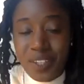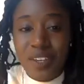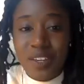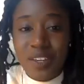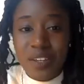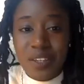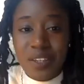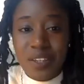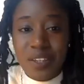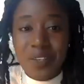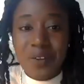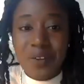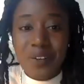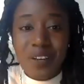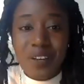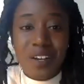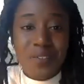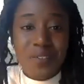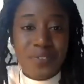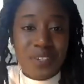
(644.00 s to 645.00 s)
Cue
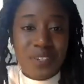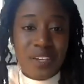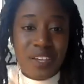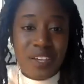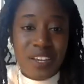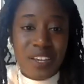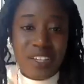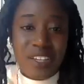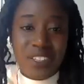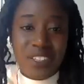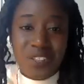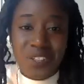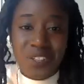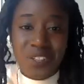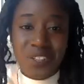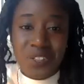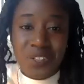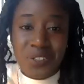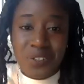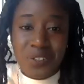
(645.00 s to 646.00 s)
laughter as
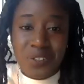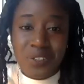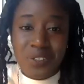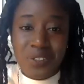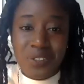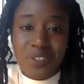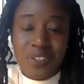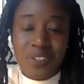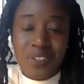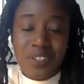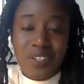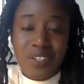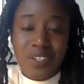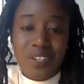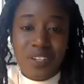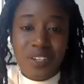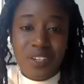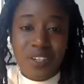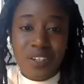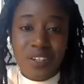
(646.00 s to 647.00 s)
usual,
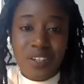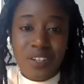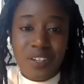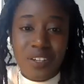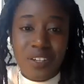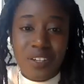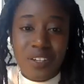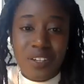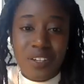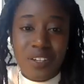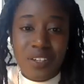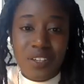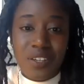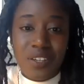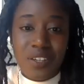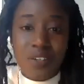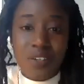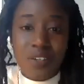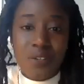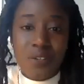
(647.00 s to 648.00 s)
cue
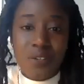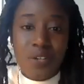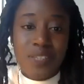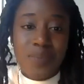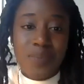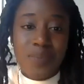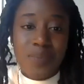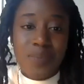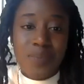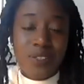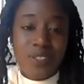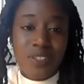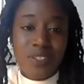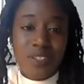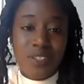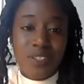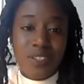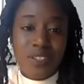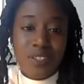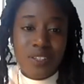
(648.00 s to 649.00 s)
knowing smiles.
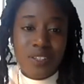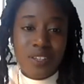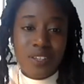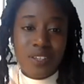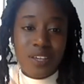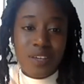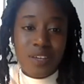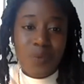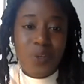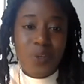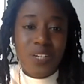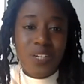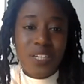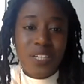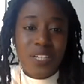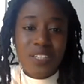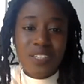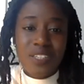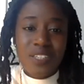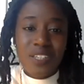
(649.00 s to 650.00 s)
And what is
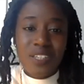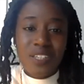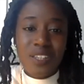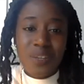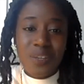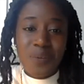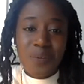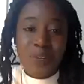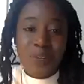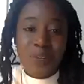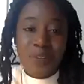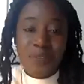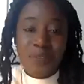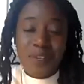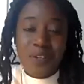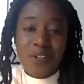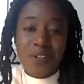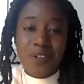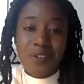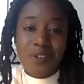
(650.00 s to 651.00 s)
it that we
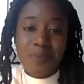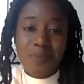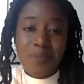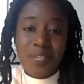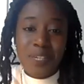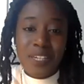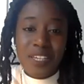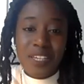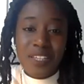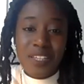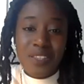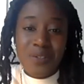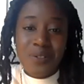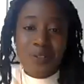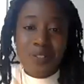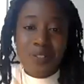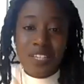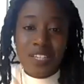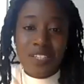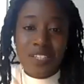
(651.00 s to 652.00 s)
feel beneath
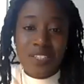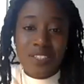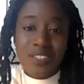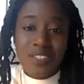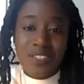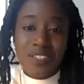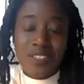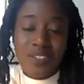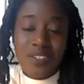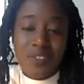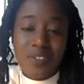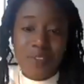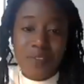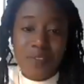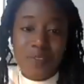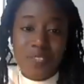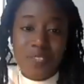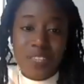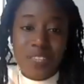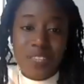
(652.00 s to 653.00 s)
all this
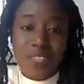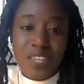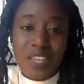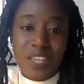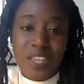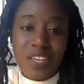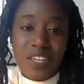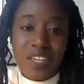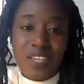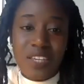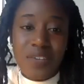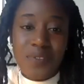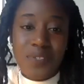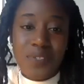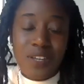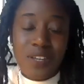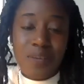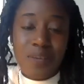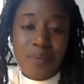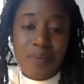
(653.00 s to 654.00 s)
that gives
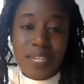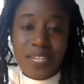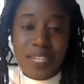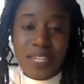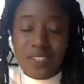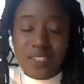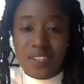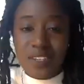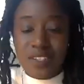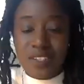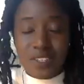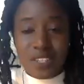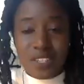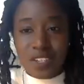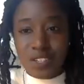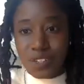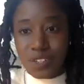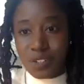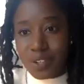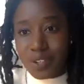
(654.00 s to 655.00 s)
our meetings their
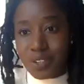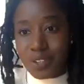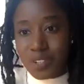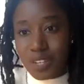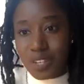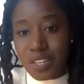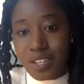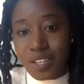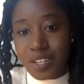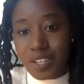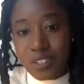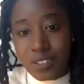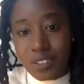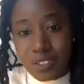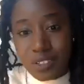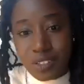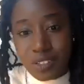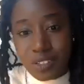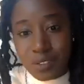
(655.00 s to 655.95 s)
sugared ease?